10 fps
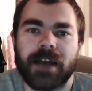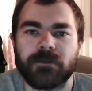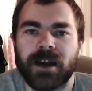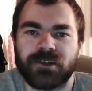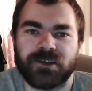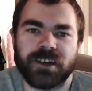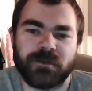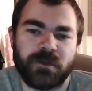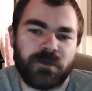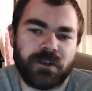have a match. She
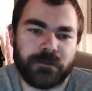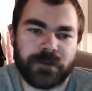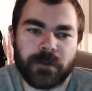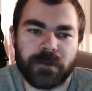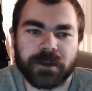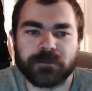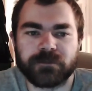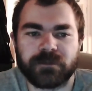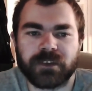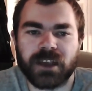needs to be with her family,
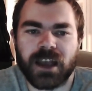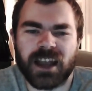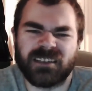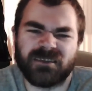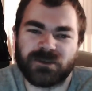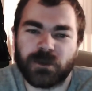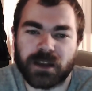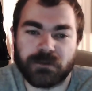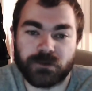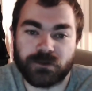and so
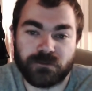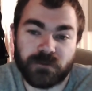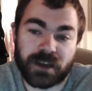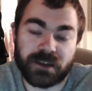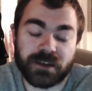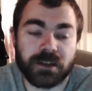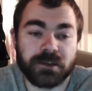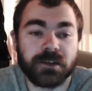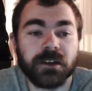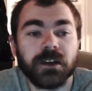that just makes sense.